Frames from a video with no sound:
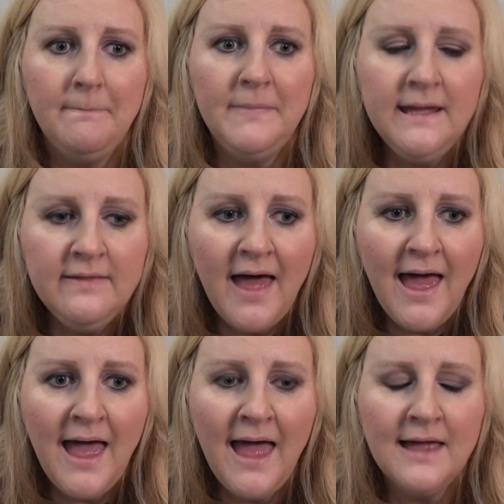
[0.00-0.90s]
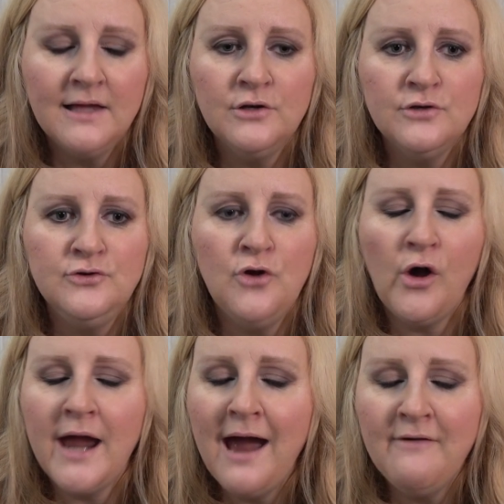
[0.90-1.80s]
be there,
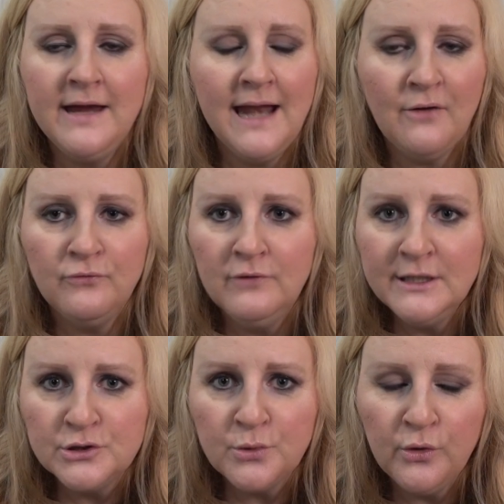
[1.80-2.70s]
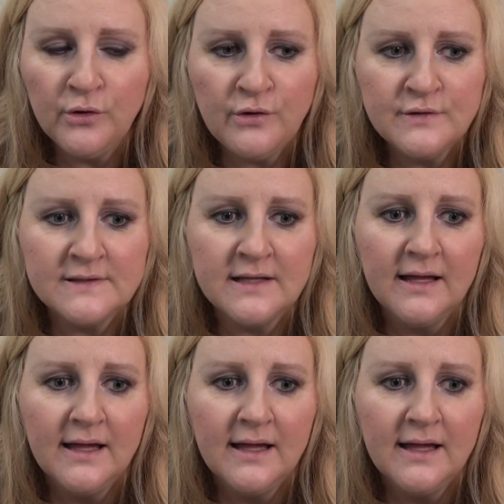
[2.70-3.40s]
not carrying out rituals,